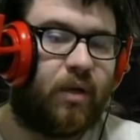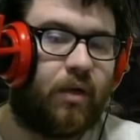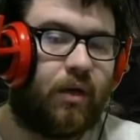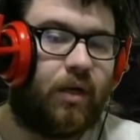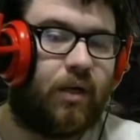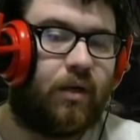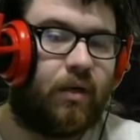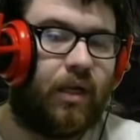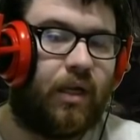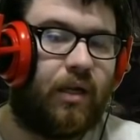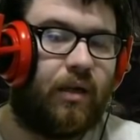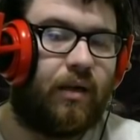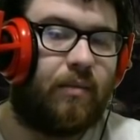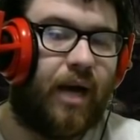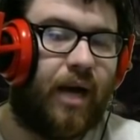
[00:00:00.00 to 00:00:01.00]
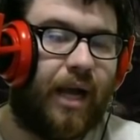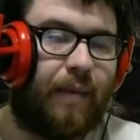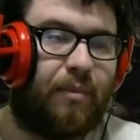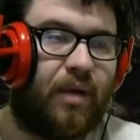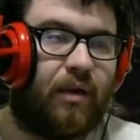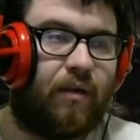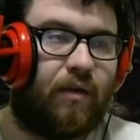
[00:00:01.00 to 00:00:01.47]
currently, in my
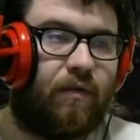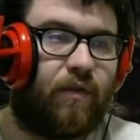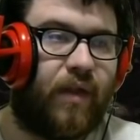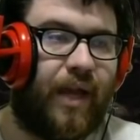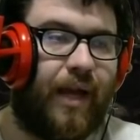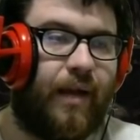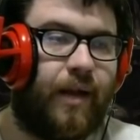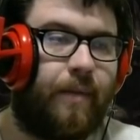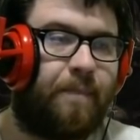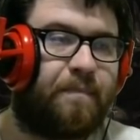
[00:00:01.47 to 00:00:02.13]
opinion, for that.